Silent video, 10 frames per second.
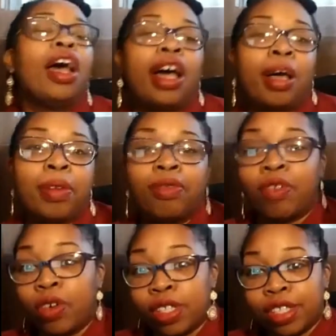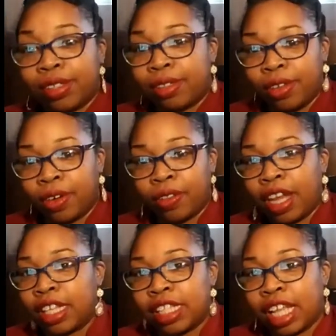And of course, you know,
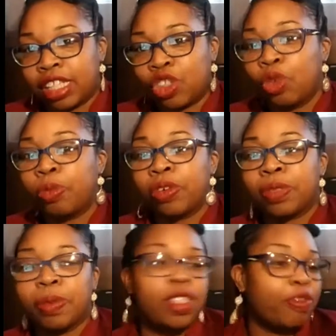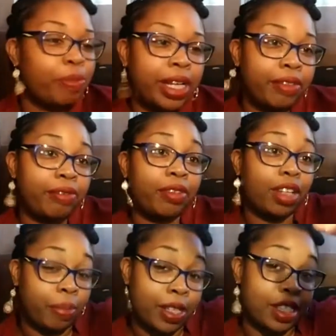that is not super expensive, but
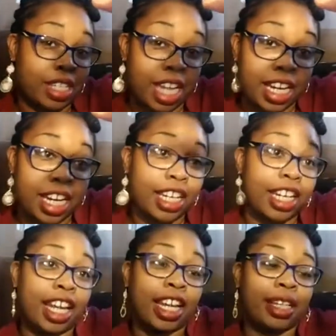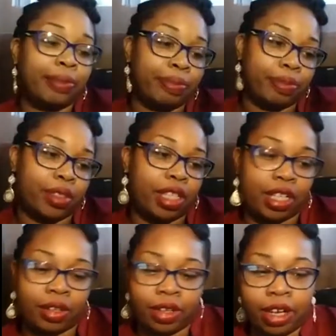compared to $9.99,
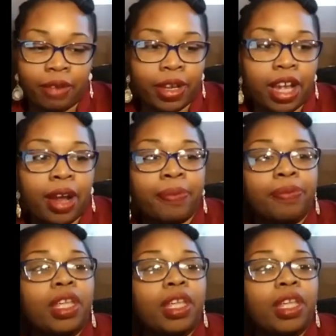here we are.